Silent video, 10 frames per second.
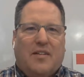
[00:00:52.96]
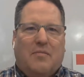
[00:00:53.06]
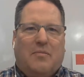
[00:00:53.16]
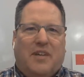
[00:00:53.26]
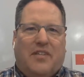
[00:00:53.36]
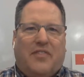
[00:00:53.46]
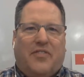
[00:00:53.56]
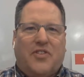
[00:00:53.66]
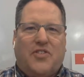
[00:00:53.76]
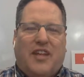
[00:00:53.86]
But the
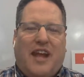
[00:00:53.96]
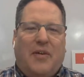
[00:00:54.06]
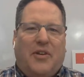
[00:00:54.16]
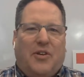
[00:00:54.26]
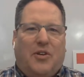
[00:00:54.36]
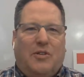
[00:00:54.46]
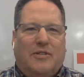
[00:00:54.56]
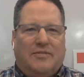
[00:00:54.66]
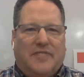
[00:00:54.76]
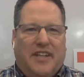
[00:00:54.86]
first thing I would do
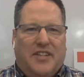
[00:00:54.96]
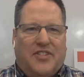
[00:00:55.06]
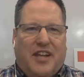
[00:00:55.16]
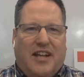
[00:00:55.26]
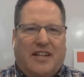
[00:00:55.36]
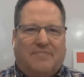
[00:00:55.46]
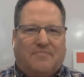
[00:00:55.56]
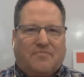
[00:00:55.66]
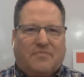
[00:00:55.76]
is to